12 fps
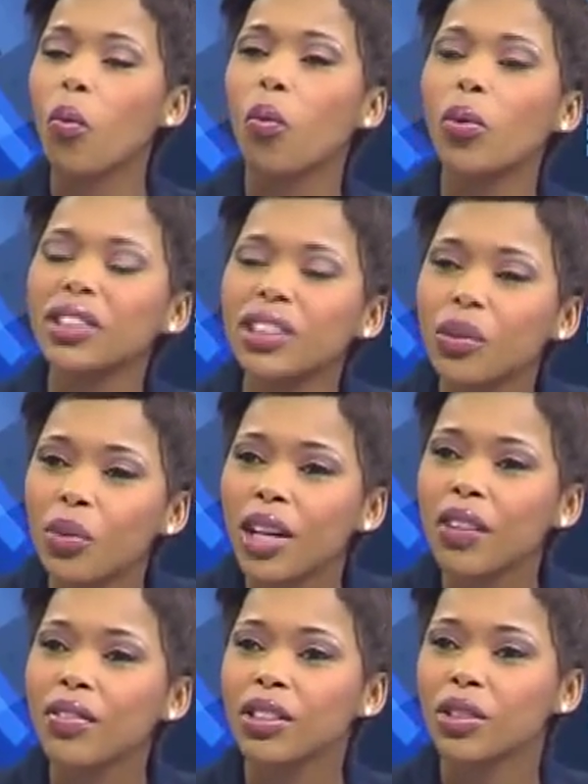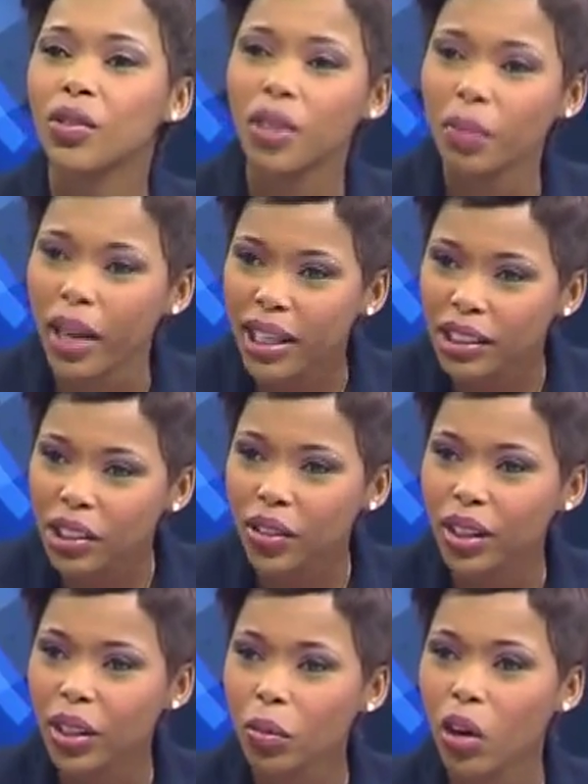what's the relevance of them
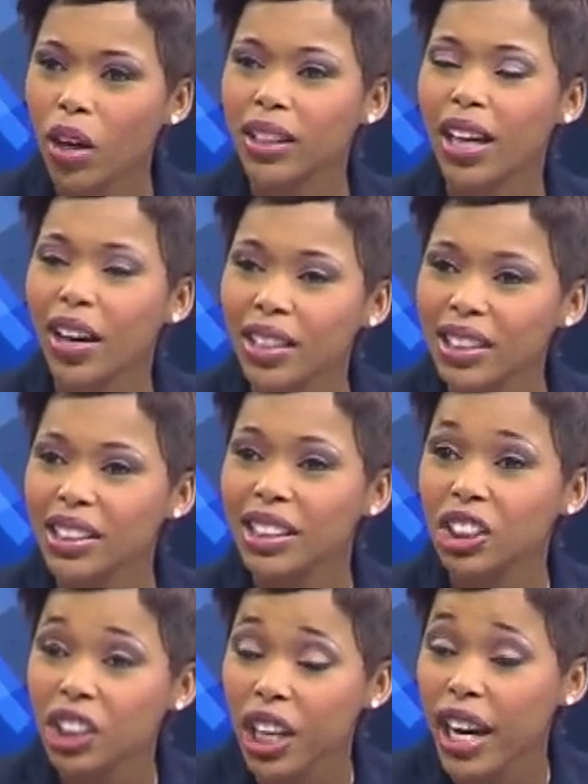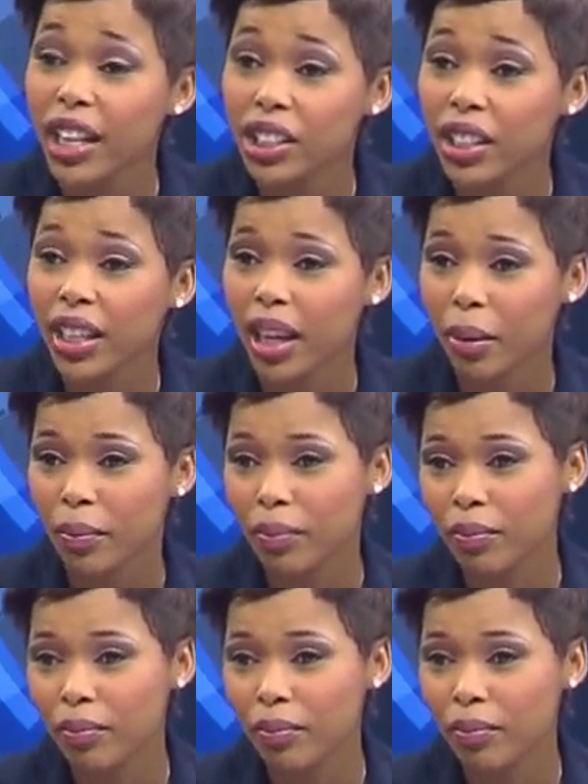entering the market? How does this change the game?